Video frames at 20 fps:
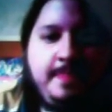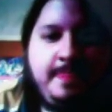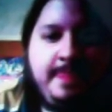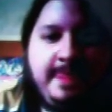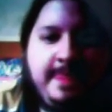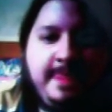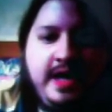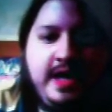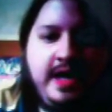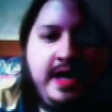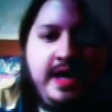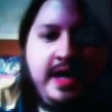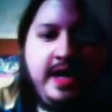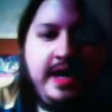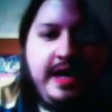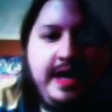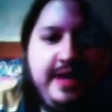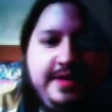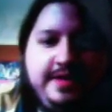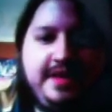And his
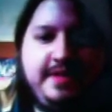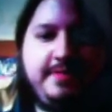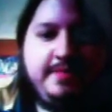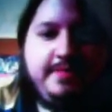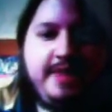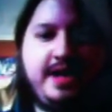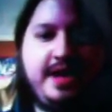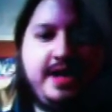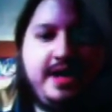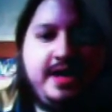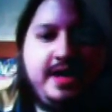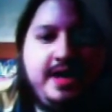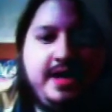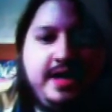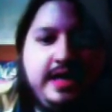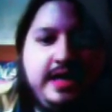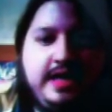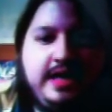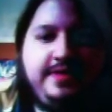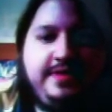Limit Break lets you
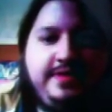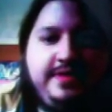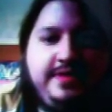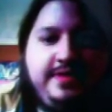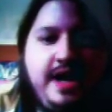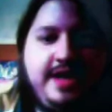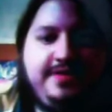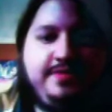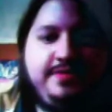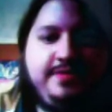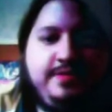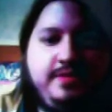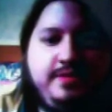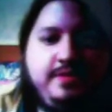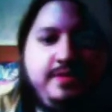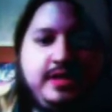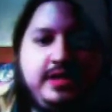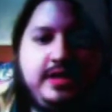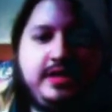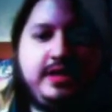Counterblast 1,
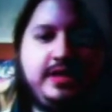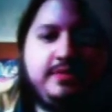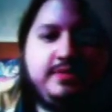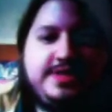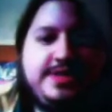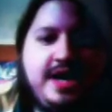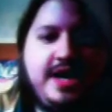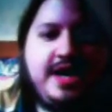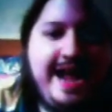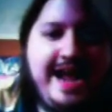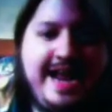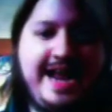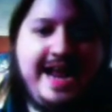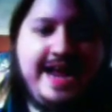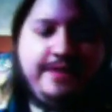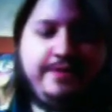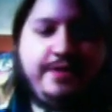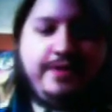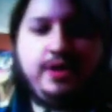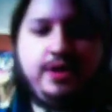retire any rear
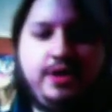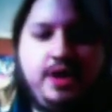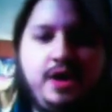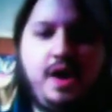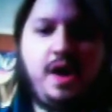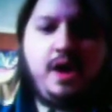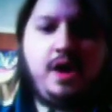guard,